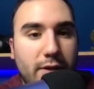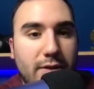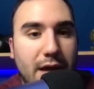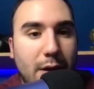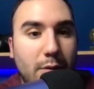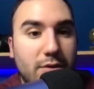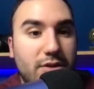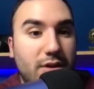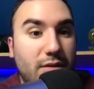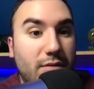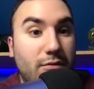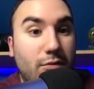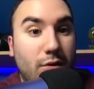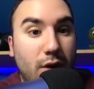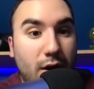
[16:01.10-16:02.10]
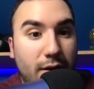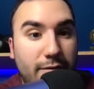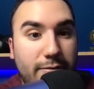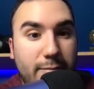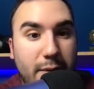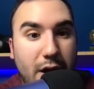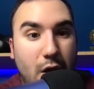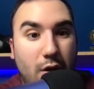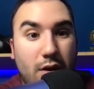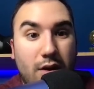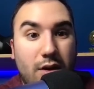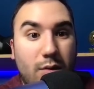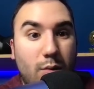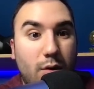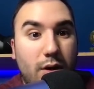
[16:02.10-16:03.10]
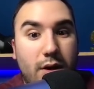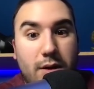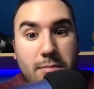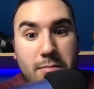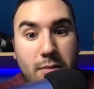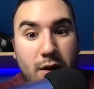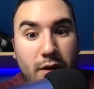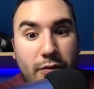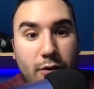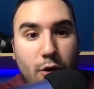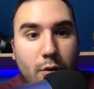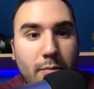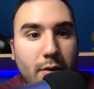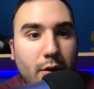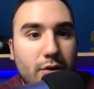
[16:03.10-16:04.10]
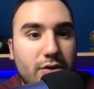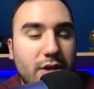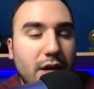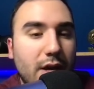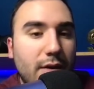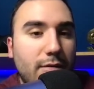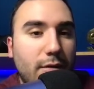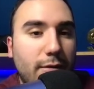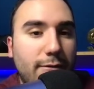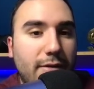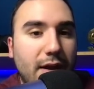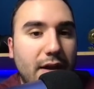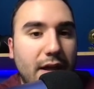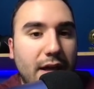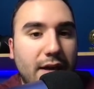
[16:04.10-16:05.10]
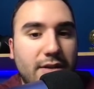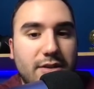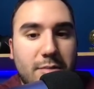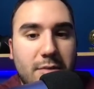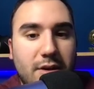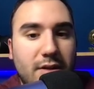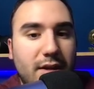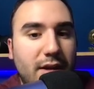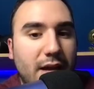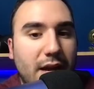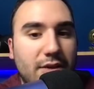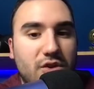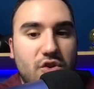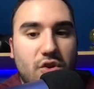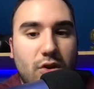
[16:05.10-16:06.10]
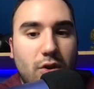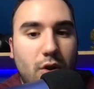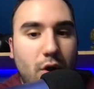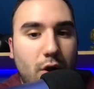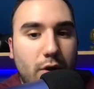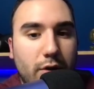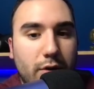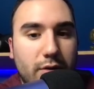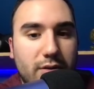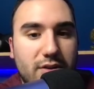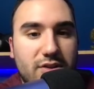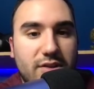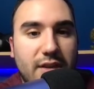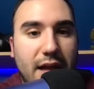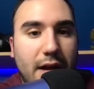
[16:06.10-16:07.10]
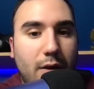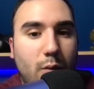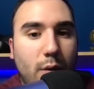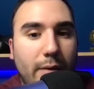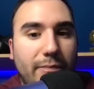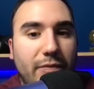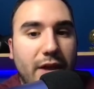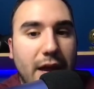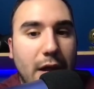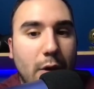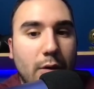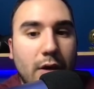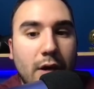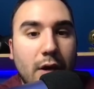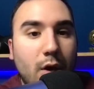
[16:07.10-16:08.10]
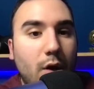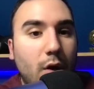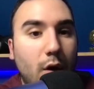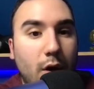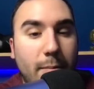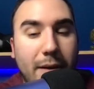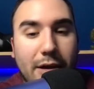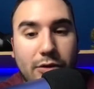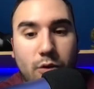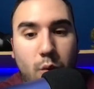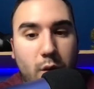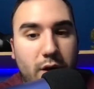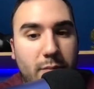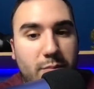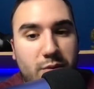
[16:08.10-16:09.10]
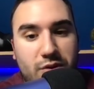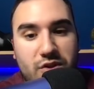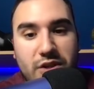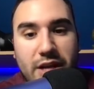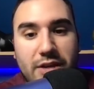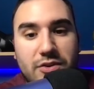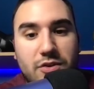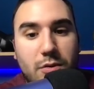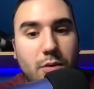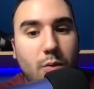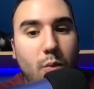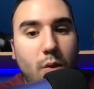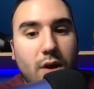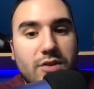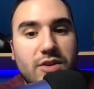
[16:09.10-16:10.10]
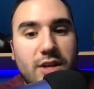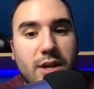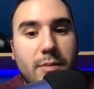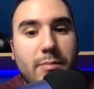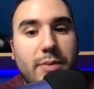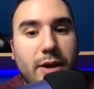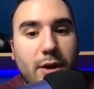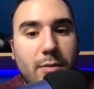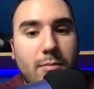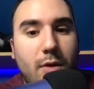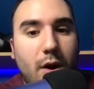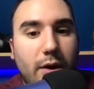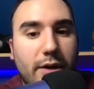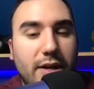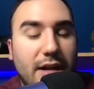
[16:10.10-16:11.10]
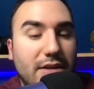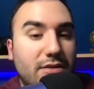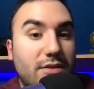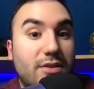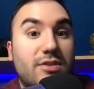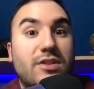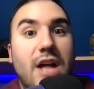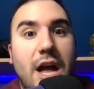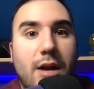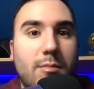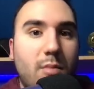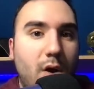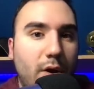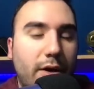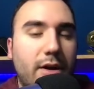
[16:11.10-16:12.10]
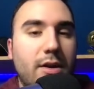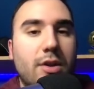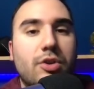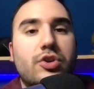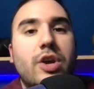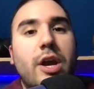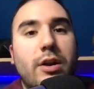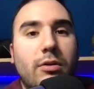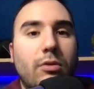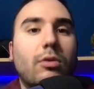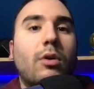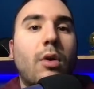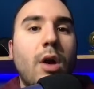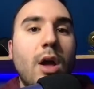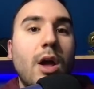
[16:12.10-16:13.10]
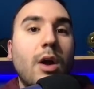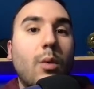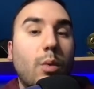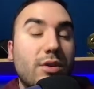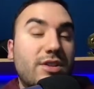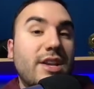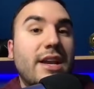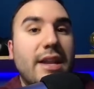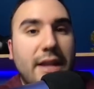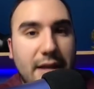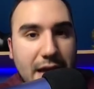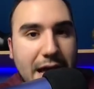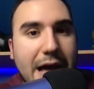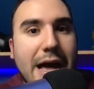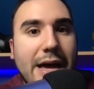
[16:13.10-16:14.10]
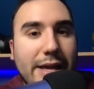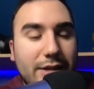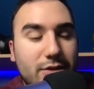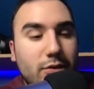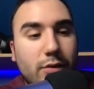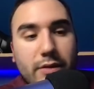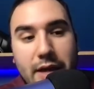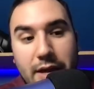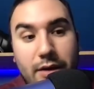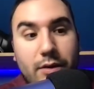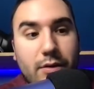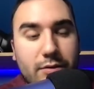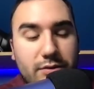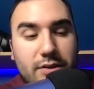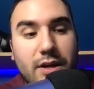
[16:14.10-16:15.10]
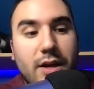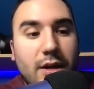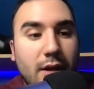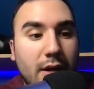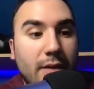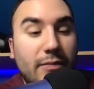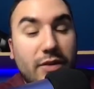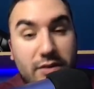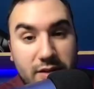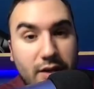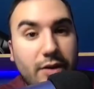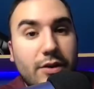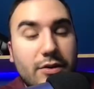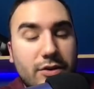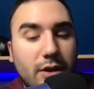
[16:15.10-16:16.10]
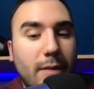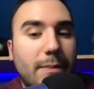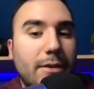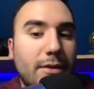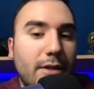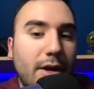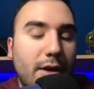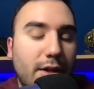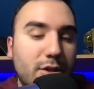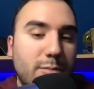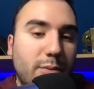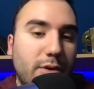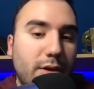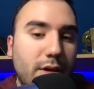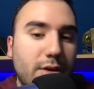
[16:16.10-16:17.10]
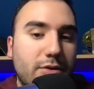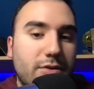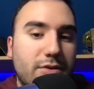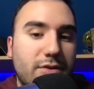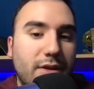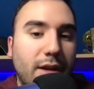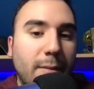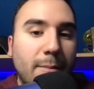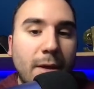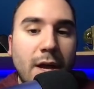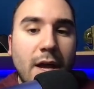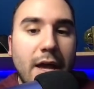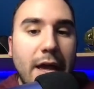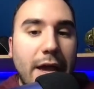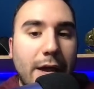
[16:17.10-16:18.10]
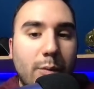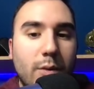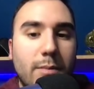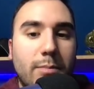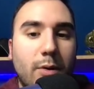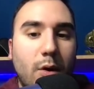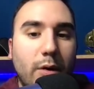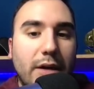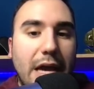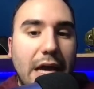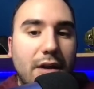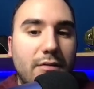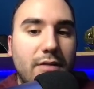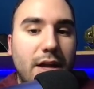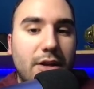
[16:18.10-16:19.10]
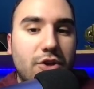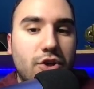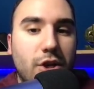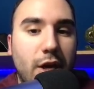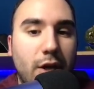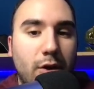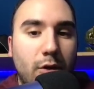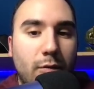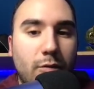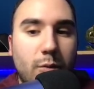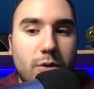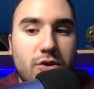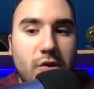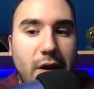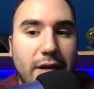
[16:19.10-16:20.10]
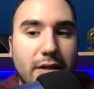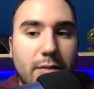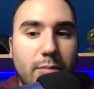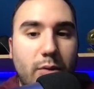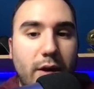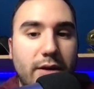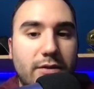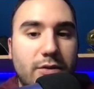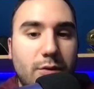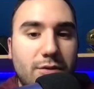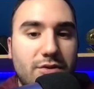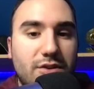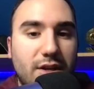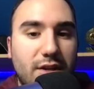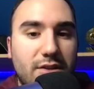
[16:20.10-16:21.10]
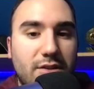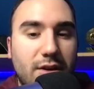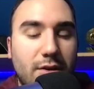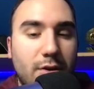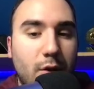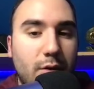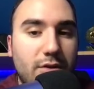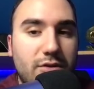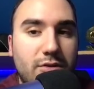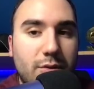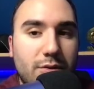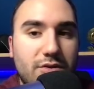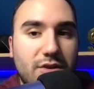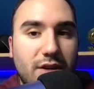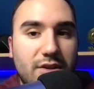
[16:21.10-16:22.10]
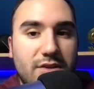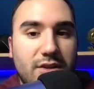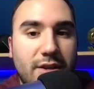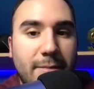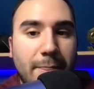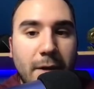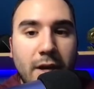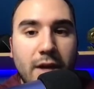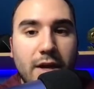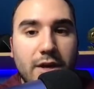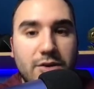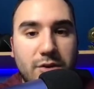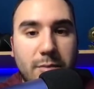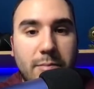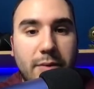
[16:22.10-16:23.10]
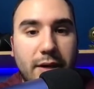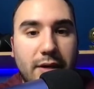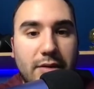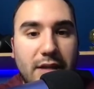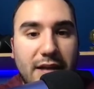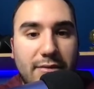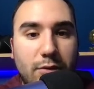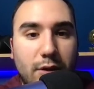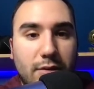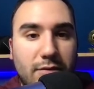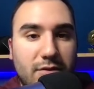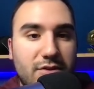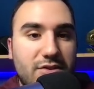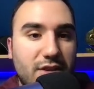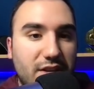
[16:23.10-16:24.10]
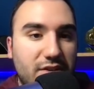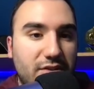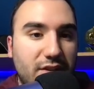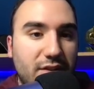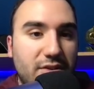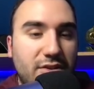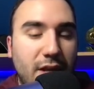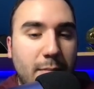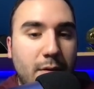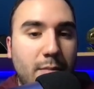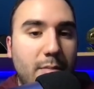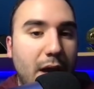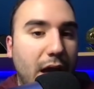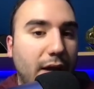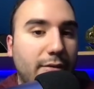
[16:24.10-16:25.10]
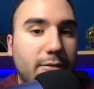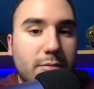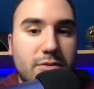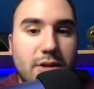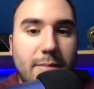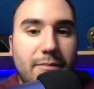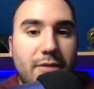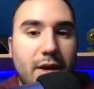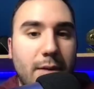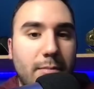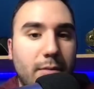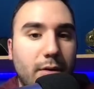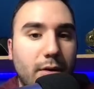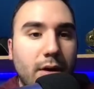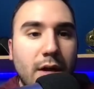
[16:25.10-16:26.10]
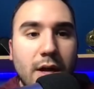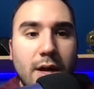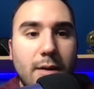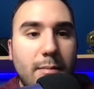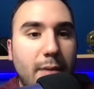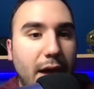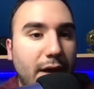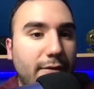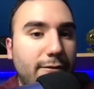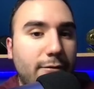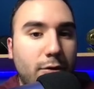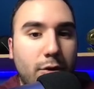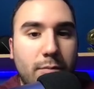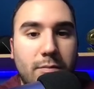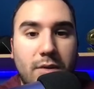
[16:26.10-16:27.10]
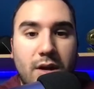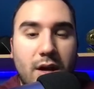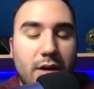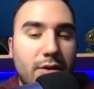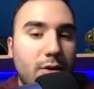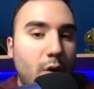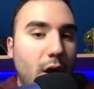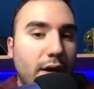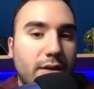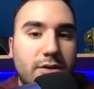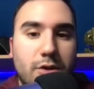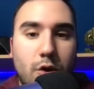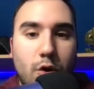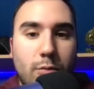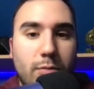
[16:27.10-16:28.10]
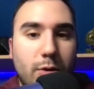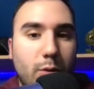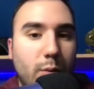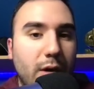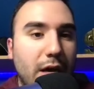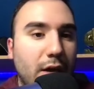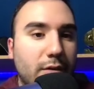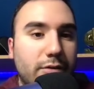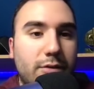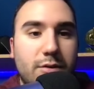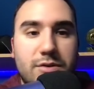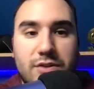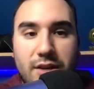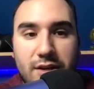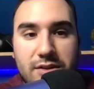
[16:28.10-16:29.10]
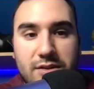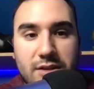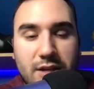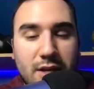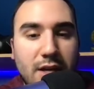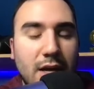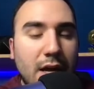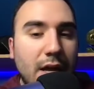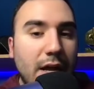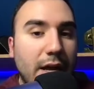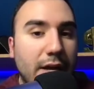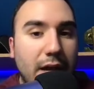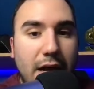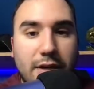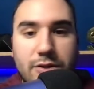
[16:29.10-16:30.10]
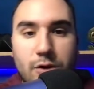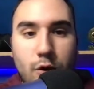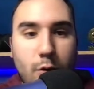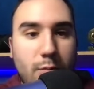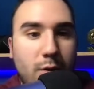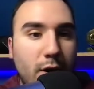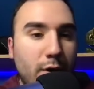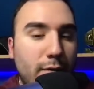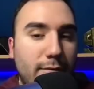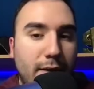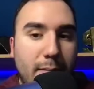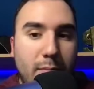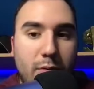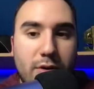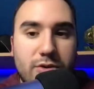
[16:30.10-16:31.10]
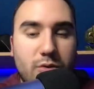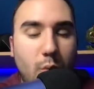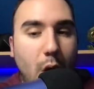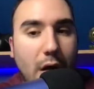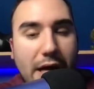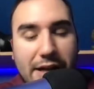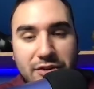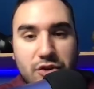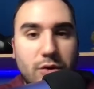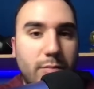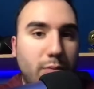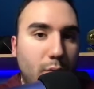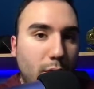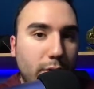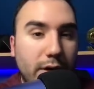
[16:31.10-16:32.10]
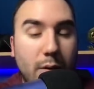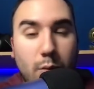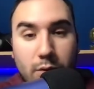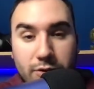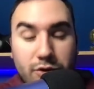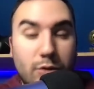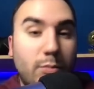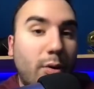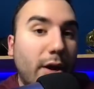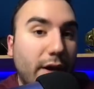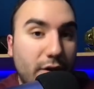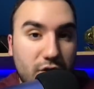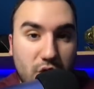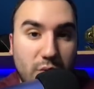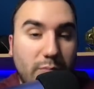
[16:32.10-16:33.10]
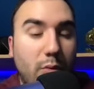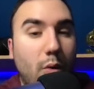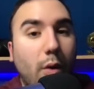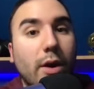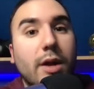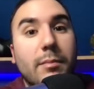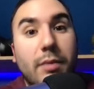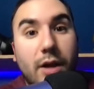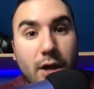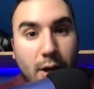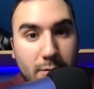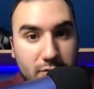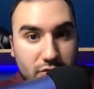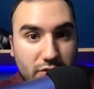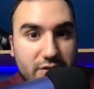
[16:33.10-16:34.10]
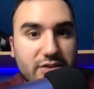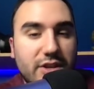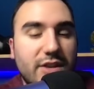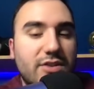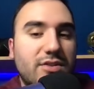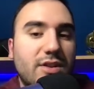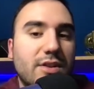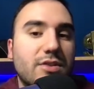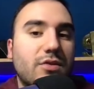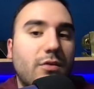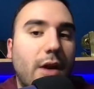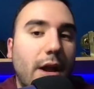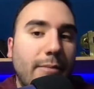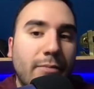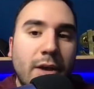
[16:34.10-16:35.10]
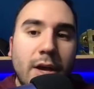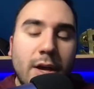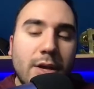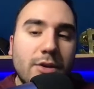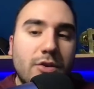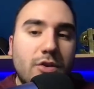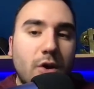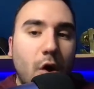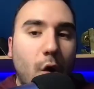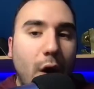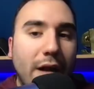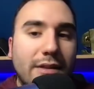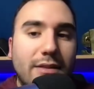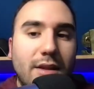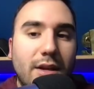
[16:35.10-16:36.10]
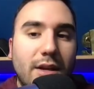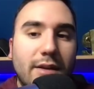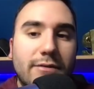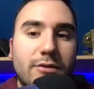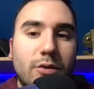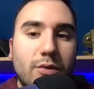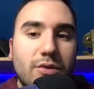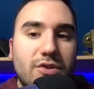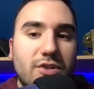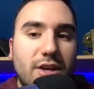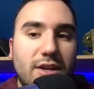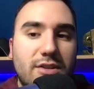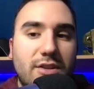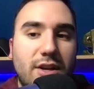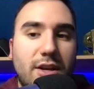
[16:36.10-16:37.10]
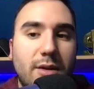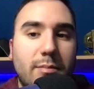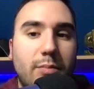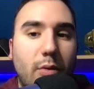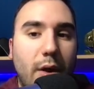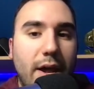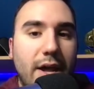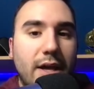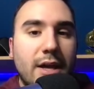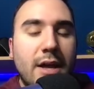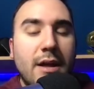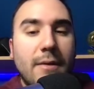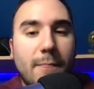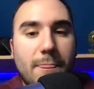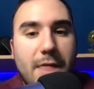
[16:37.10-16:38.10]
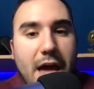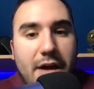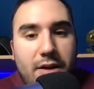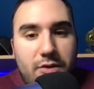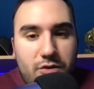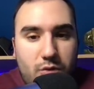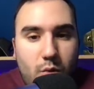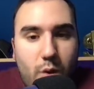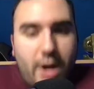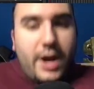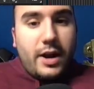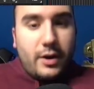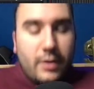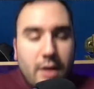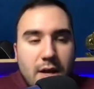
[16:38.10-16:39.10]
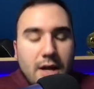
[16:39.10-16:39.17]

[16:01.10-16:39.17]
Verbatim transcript: That was a rough, about, what, a month almost for FedEx. I mean, they got slaughtered. The stock went down about 20%. So it was in a bear market as the stock market in general was hitting high. So that goes to tell you something there. That's pretty interesting. And we broke out of that channel. We tried to break 260. Notice 260 is a big level of resistance stemming back from September, back from, October. We held 260 in October and November as well as support. And once you break a support, it becomes resistance, right? So I think if 260 could break, that is where